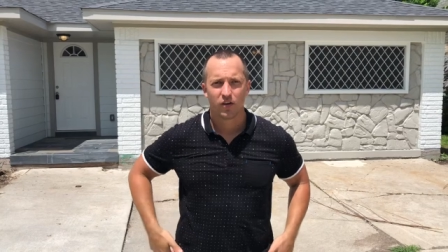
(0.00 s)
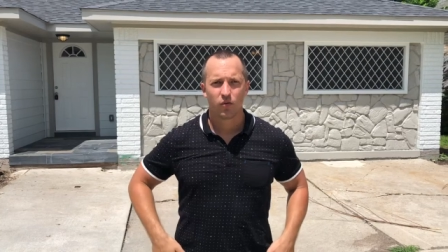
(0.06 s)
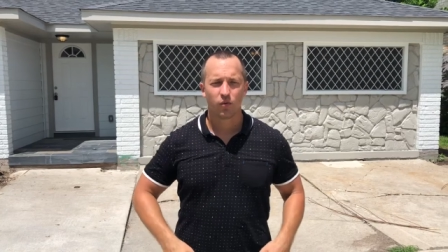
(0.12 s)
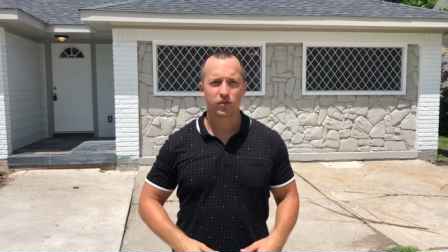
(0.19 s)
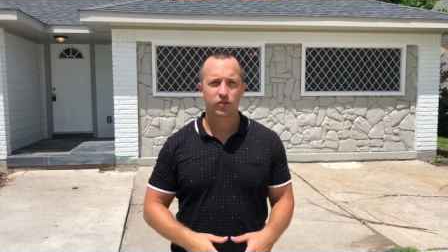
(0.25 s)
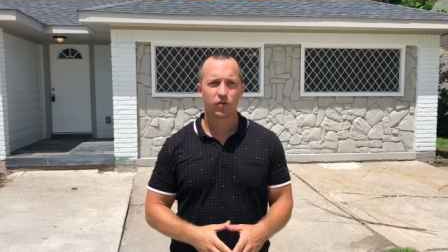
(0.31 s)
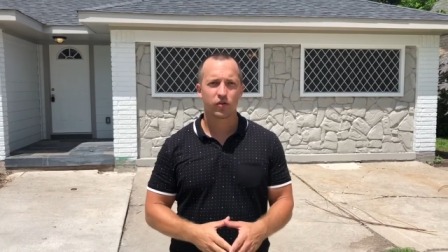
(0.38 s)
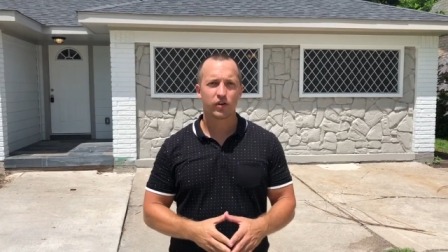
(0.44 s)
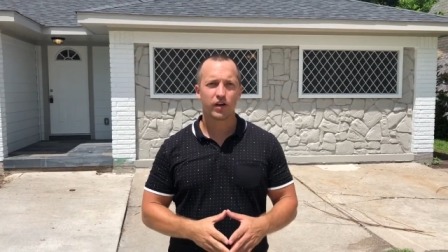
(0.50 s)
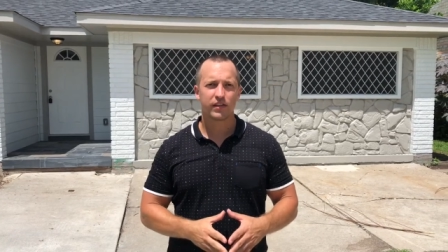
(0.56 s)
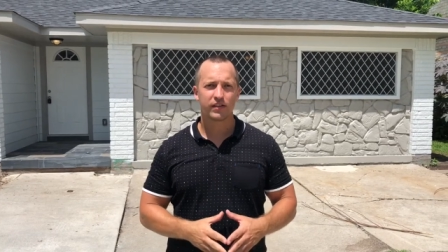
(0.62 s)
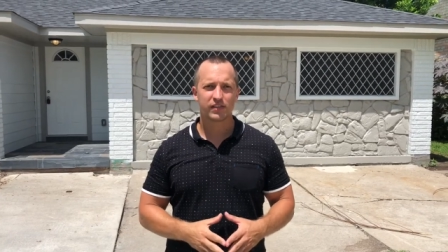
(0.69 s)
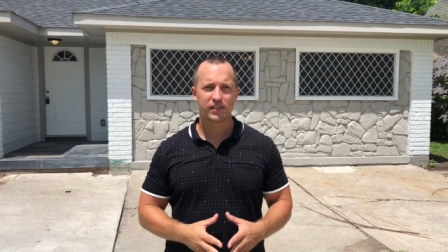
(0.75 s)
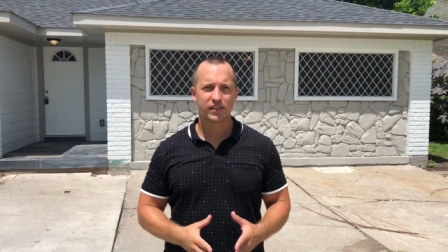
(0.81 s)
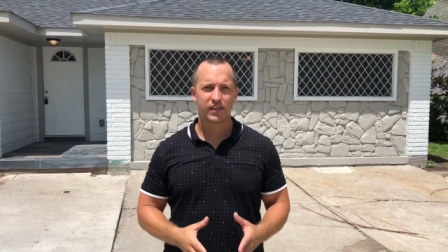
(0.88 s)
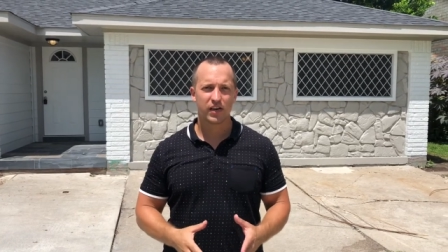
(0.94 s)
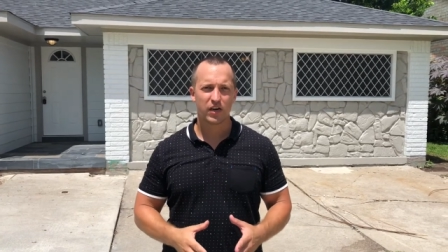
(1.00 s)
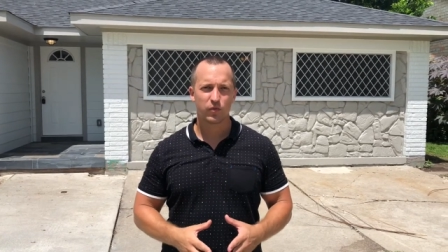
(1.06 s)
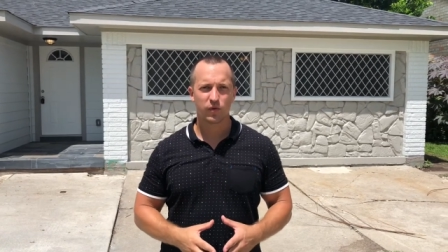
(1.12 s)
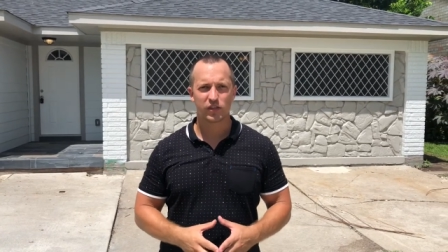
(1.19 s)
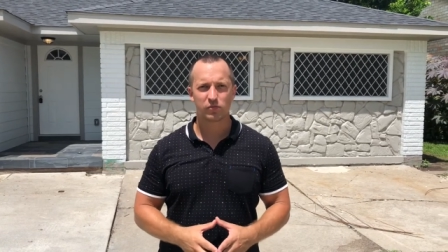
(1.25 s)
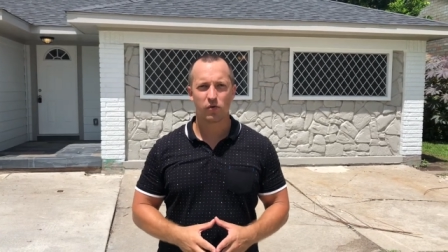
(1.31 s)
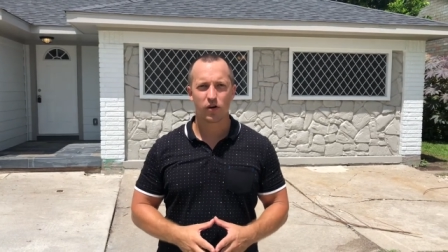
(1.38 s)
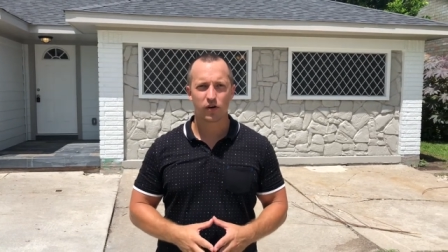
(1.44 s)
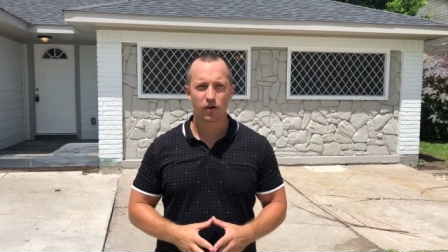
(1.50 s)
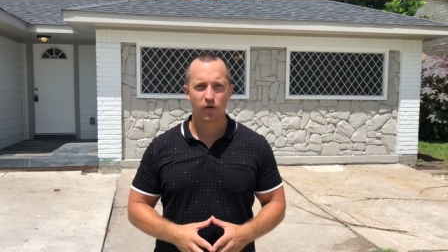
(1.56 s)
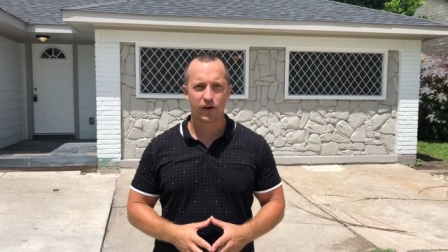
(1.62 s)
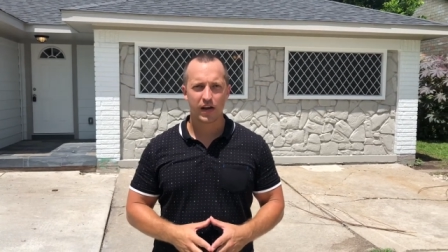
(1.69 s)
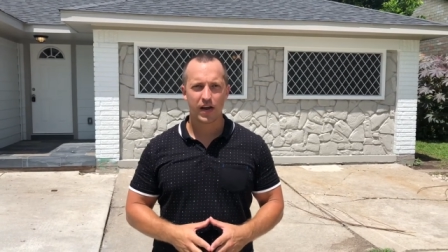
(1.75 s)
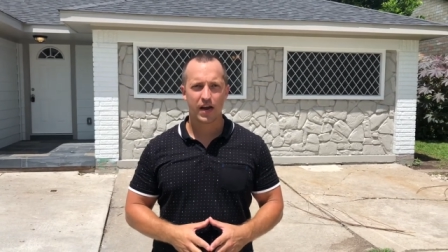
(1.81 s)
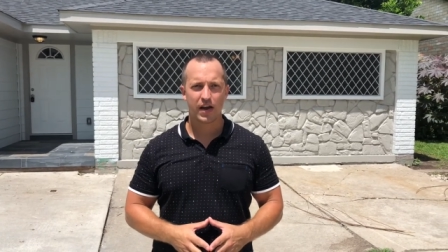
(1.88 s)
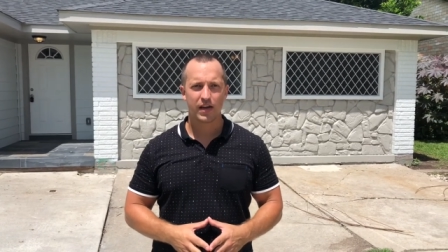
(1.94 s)
What's going on? This is Darren with Smart
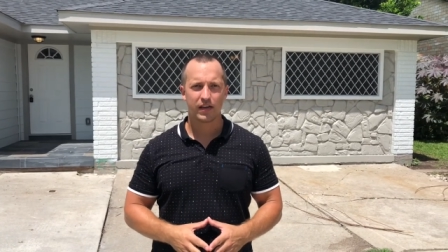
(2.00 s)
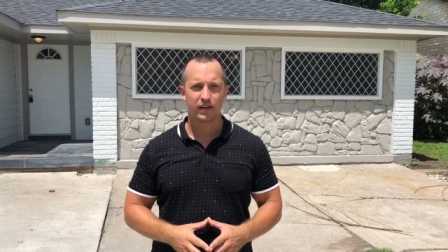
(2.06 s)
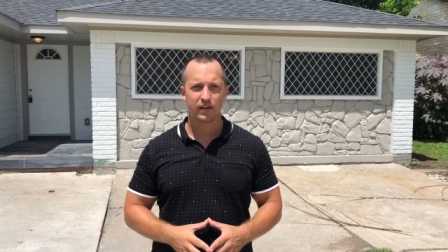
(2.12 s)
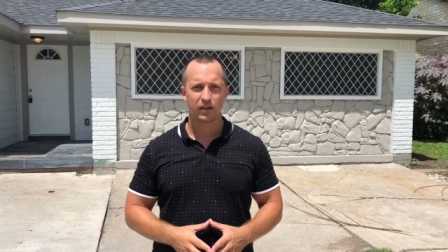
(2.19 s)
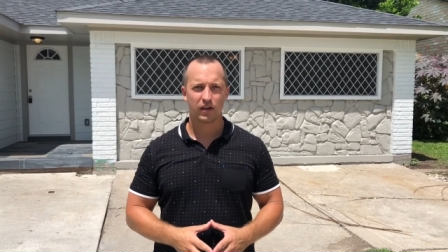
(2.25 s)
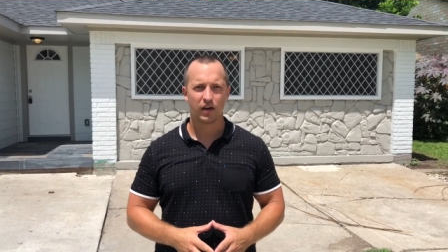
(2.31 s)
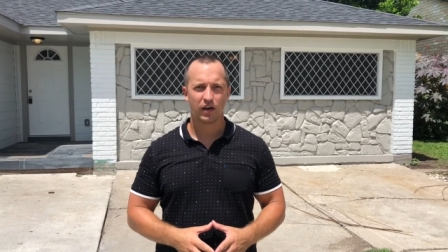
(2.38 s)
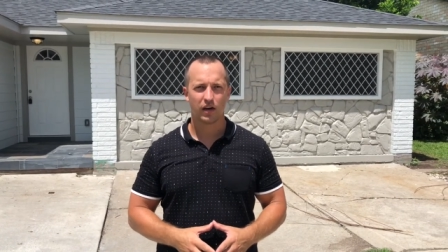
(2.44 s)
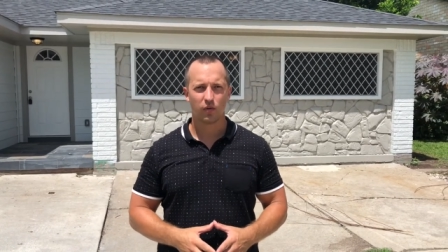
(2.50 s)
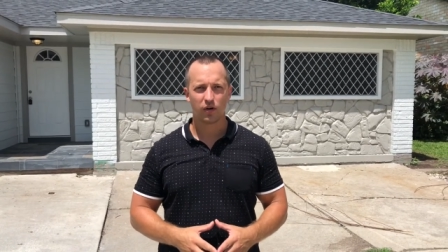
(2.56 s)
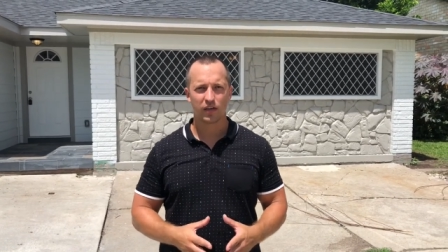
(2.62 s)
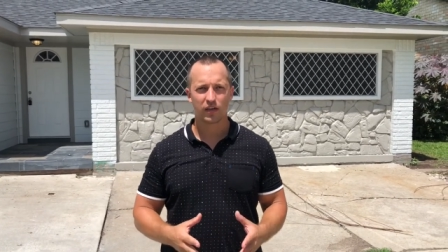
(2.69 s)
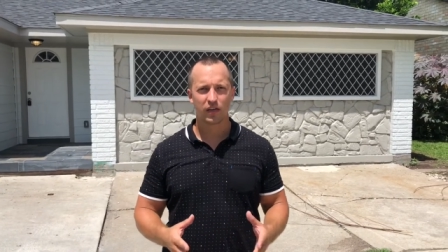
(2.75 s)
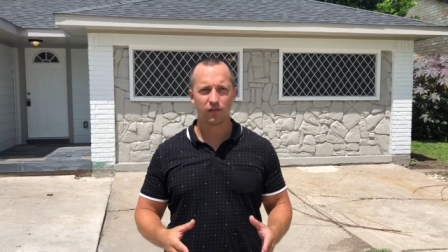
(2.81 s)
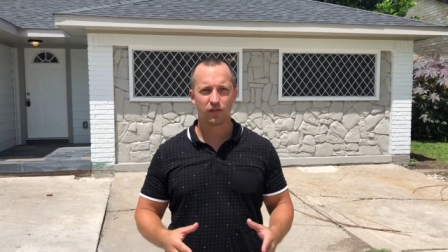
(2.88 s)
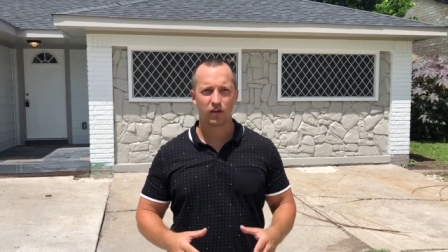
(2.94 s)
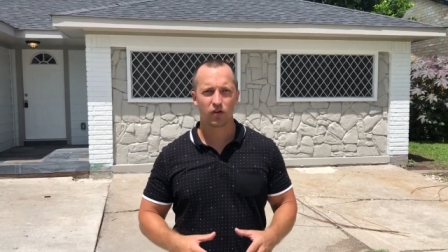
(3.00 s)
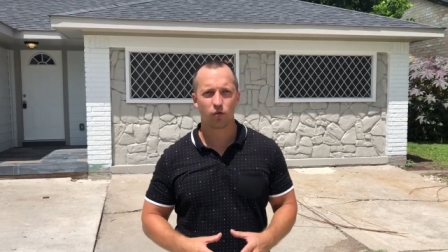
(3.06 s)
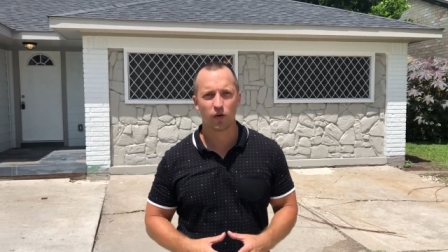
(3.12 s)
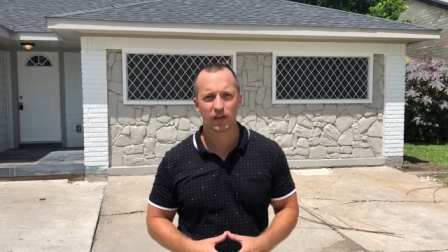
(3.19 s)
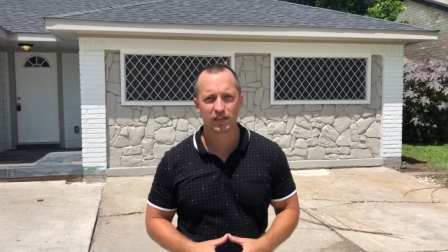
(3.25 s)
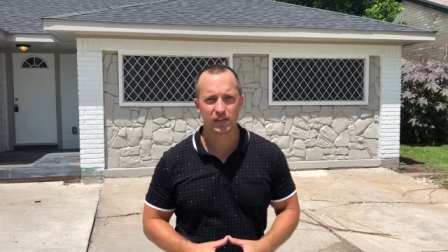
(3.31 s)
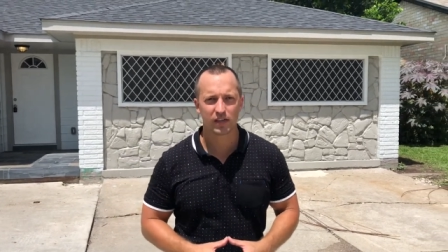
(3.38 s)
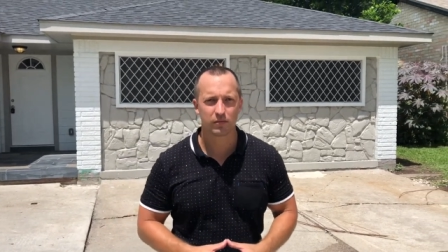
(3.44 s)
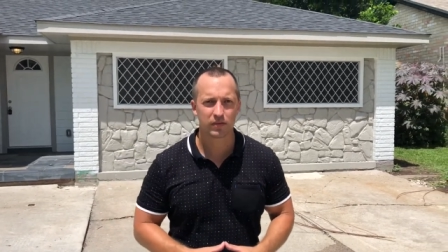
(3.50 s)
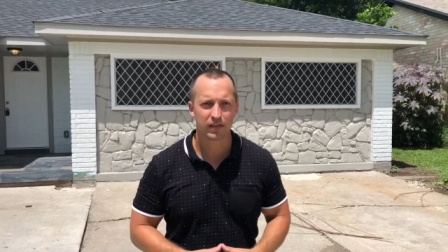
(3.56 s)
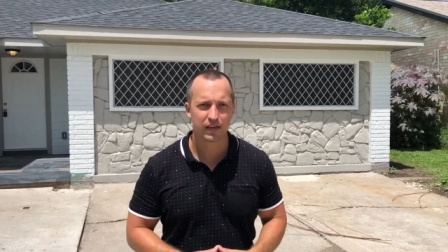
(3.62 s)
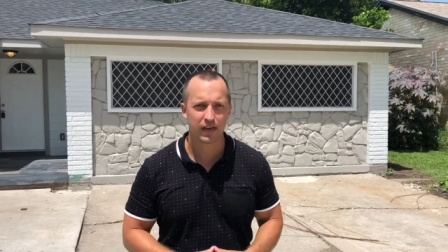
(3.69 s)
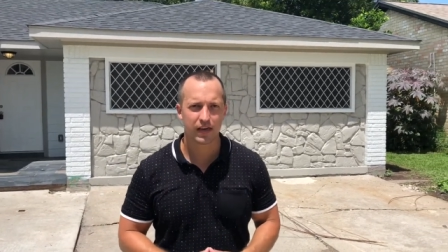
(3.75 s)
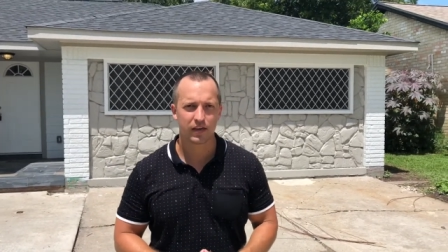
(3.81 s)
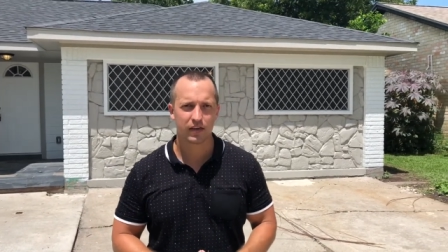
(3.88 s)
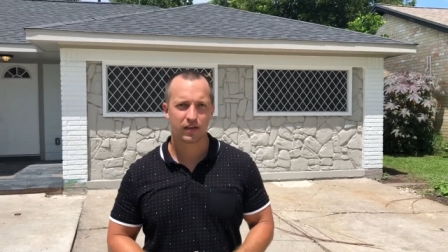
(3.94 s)
REI. I wanted to give you a quick tip
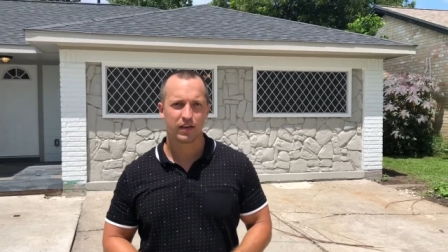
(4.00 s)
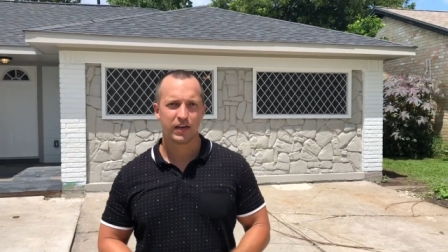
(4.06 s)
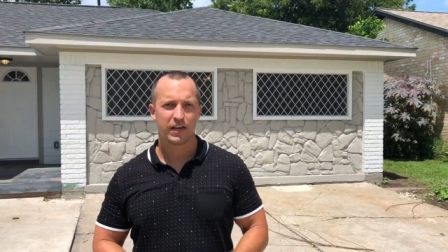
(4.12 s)
today.